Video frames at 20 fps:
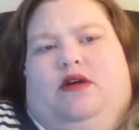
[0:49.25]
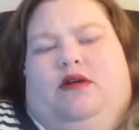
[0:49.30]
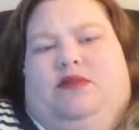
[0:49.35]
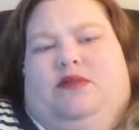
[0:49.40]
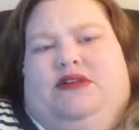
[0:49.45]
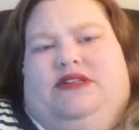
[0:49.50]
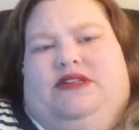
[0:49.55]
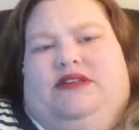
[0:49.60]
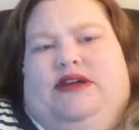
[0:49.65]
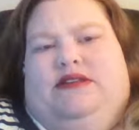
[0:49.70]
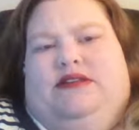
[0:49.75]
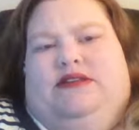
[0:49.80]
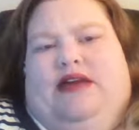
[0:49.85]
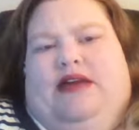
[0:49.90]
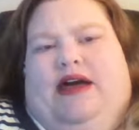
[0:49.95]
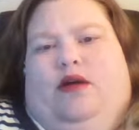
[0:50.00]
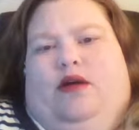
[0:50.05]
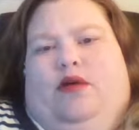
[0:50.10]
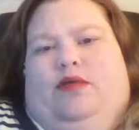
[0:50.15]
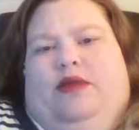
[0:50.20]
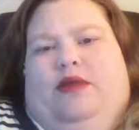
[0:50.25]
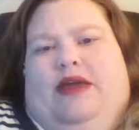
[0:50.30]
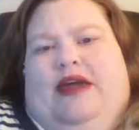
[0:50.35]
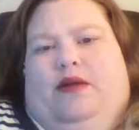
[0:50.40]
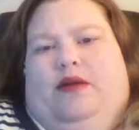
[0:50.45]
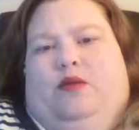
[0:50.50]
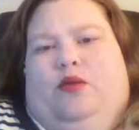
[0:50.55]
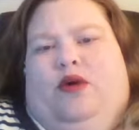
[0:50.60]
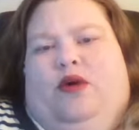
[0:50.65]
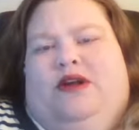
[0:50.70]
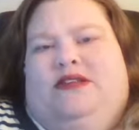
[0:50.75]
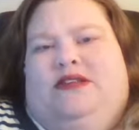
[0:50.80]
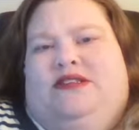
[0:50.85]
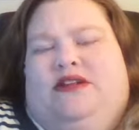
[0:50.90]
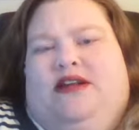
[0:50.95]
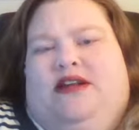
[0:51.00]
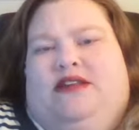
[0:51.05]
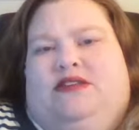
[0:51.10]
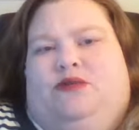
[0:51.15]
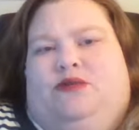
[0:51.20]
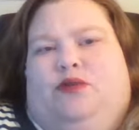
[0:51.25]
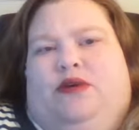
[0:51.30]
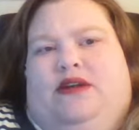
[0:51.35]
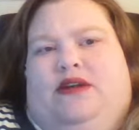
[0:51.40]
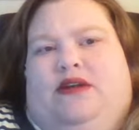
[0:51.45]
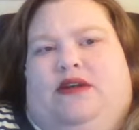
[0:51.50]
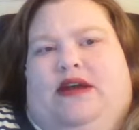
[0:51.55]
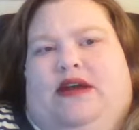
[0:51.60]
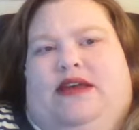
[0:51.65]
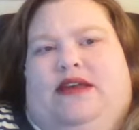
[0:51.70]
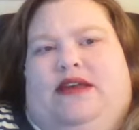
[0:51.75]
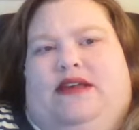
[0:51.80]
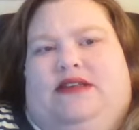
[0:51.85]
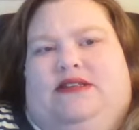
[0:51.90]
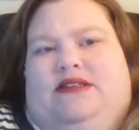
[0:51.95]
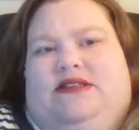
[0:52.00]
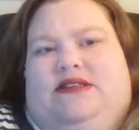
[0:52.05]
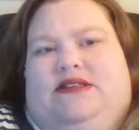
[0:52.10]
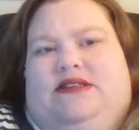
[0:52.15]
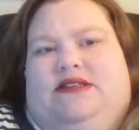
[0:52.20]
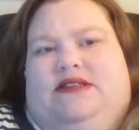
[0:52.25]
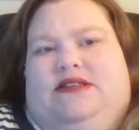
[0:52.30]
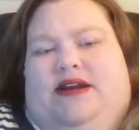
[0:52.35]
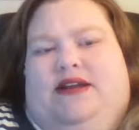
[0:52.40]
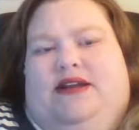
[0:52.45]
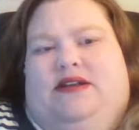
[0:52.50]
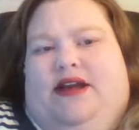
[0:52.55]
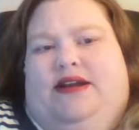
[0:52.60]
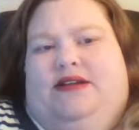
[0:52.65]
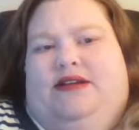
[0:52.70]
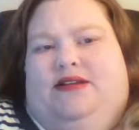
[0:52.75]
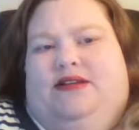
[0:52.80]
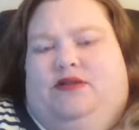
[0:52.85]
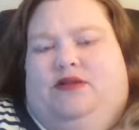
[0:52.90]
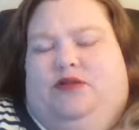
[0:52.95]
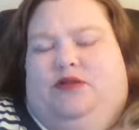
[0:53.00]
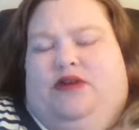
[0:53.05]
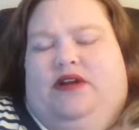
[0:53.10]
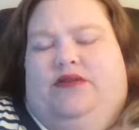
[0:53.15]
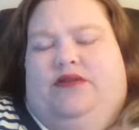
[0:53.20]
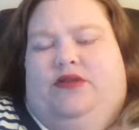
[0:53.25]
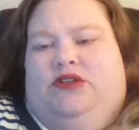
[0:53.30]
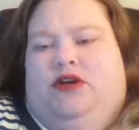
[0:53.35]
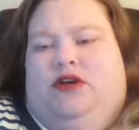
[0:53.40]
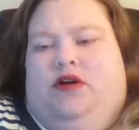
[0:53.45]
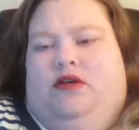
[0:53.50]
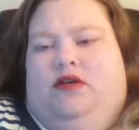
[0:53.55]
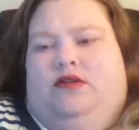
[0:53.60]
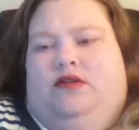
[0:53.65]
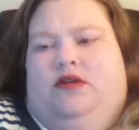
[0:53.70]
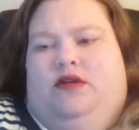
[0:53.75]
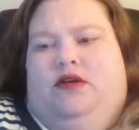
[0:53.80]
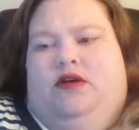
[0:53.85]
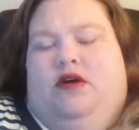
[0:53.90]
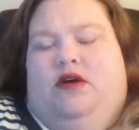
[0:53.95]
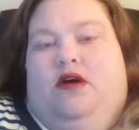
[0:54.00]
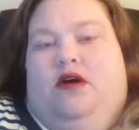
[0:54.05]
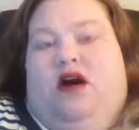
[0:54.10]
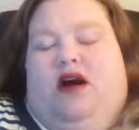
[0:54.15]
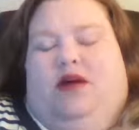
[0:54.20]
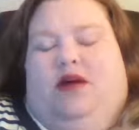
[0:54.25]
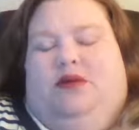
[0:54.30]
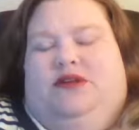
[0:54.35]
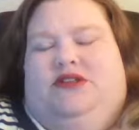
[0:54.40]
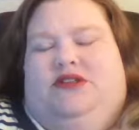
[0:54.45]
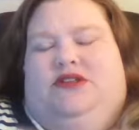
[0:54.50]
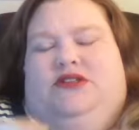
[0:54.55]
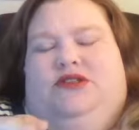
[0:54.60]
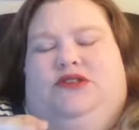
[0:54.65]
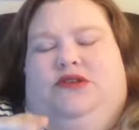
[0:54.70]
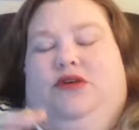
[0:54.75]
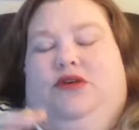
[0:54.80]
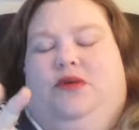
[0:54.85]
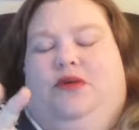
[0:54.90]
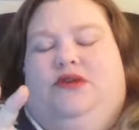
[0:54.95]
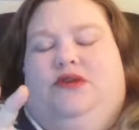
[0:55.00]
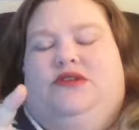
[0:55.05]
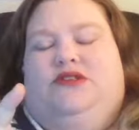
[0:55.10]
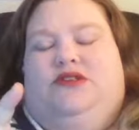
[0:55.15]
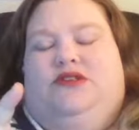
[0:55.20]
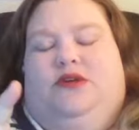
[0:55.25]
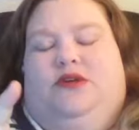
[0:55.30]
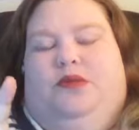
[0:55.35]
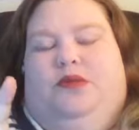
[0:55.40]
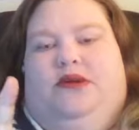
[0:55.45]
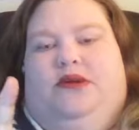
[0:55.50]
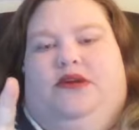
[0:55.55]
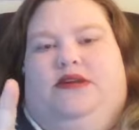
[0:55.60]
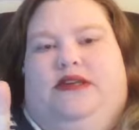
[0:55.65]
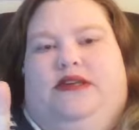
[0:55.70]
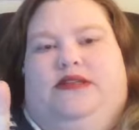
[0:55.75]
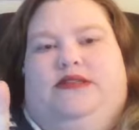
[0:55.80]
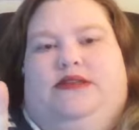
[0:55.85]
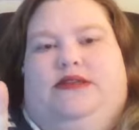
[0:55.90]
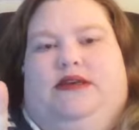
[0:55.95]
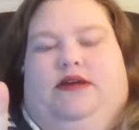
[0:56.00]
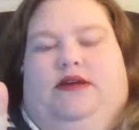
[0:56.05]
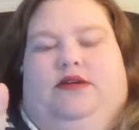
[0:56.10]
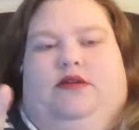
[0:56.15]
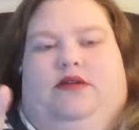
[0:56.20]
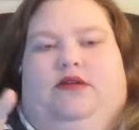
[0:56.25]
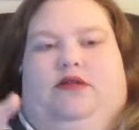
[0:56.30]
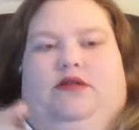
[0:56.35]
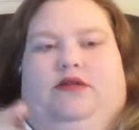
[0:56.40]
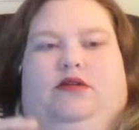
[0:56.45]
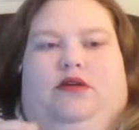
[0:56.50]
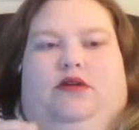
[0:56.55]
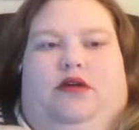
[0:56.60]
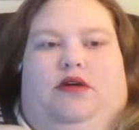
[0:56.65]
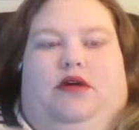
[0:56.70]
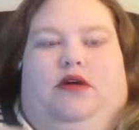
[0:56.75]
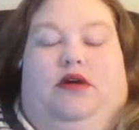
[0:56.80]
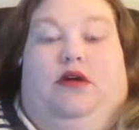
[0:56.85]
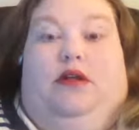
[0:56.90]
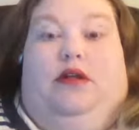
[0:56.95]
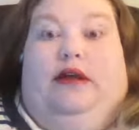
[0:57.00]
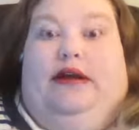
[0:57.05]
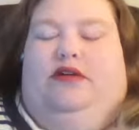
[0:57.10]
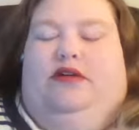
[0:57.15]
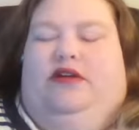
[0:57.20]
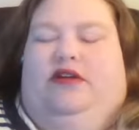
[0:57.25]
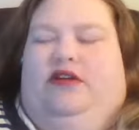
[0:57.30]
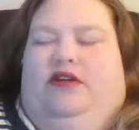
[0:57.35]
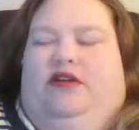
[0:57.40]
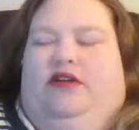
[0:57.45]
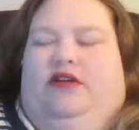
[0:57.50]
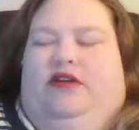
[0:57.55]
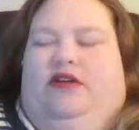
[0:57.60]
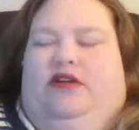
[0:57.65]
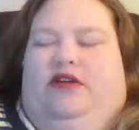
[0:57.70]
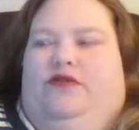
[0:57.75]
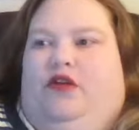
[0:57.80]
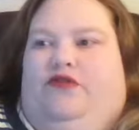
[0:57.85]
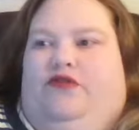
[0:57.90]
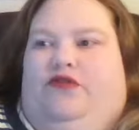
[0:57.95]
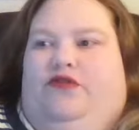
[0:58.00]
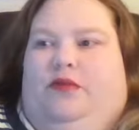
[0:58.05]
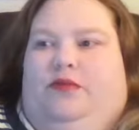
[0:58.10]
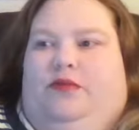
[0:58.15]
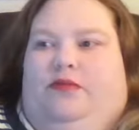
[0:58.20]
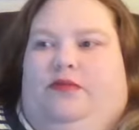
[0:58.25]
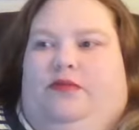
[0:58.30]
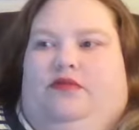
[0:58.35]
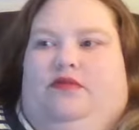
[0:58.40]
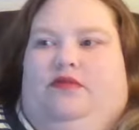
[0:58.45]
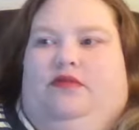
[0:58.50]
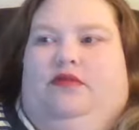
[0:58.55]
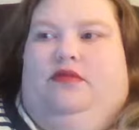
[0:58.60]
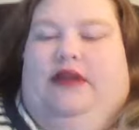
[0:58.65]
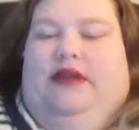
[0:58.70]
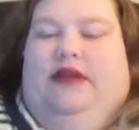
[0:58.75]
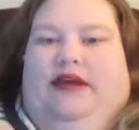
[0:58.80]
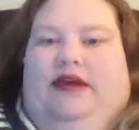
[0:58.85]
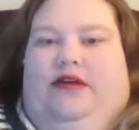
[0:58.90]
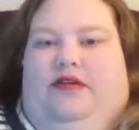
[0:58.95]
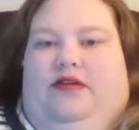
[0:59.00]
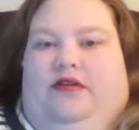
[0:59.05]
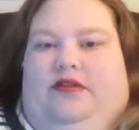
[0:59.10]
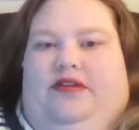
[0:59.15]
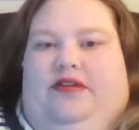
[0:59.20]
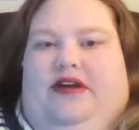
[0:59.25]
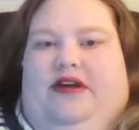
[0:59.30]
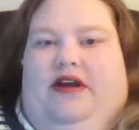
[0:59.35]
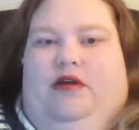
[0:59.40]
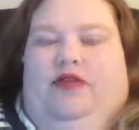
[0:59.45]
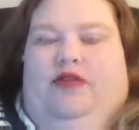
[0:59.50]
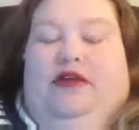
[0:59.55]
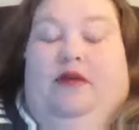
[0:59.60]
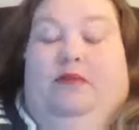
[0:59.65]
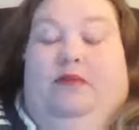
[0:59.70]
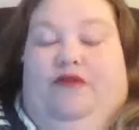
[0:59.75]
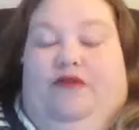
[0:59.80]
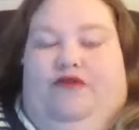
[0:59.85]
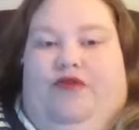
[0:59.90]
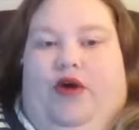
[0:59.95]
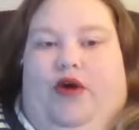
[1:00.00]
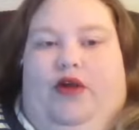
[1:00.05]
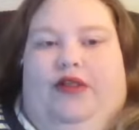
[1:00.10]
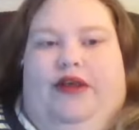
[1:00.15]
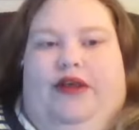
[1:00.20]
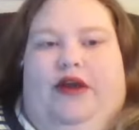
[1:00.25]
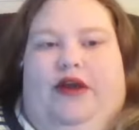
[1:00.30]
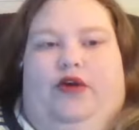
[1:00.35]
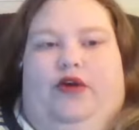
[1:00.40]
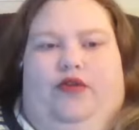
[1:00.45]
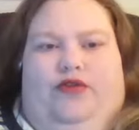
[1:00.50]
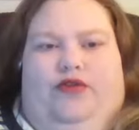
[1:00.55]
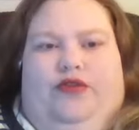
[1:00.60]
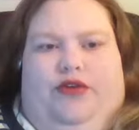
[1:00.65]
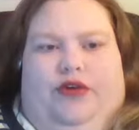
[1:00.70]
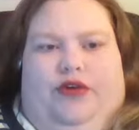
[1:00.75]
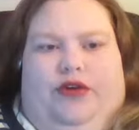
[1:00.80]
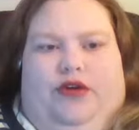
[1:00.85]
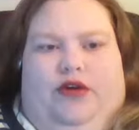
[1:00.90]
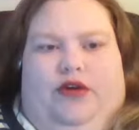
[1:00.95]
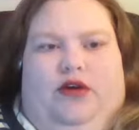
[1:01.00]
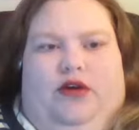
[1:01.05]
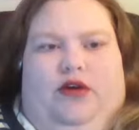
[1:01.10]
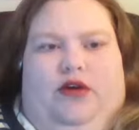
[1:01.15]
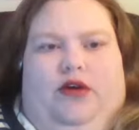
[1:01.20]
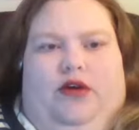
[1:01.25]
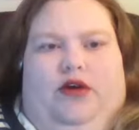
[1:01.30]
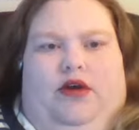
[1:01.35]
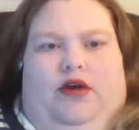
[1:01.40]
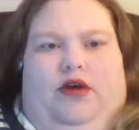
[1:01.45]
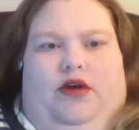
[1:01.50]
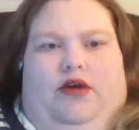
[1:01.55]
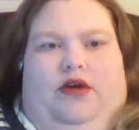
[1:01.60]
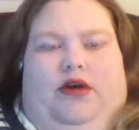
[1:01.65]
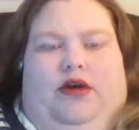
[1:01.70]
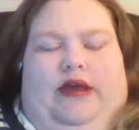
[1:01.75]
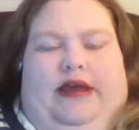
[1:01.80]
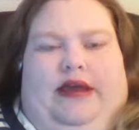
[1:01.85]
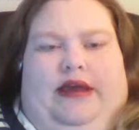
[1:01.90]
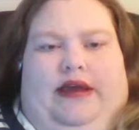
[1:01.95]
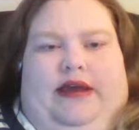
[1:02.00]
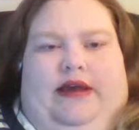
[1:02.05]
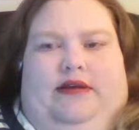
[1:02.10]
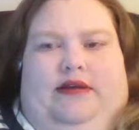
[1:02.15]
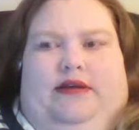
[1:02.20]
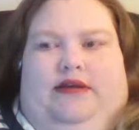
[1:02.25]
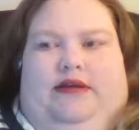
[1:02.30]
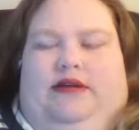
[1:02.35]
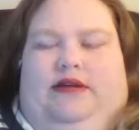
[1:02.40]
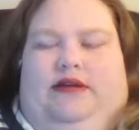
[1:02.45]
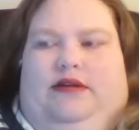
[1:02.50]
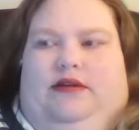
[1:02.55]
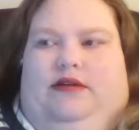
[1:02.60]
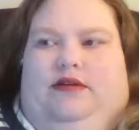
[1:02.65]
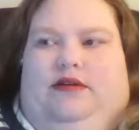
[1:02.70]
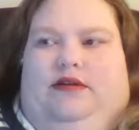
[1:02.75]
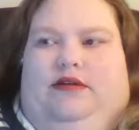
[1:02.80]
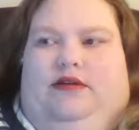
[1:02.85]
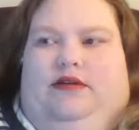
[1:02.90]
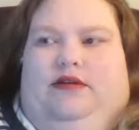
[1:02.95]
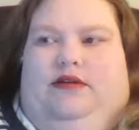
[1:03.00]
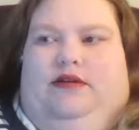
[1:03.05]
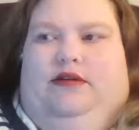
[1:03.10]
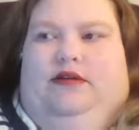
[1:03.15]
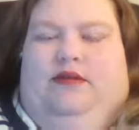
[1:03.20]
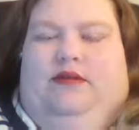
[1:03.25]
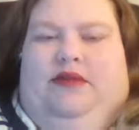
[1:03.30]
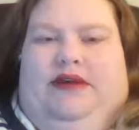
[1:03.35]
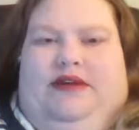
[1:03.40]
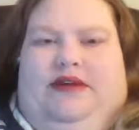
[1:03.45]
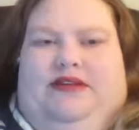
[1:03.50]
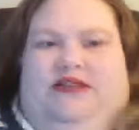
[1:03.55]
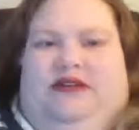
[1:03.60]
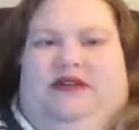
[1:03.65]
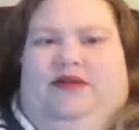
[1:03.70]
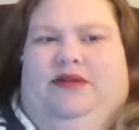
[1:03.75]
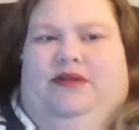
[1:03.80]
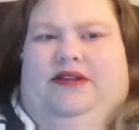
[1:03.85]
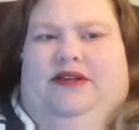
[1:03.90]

besides that only had once and that's when I get sinusitis or whatever it's called. I was super, super dizzy. Like I couldn't even walk from like here to there without about falling over. And I'm like still a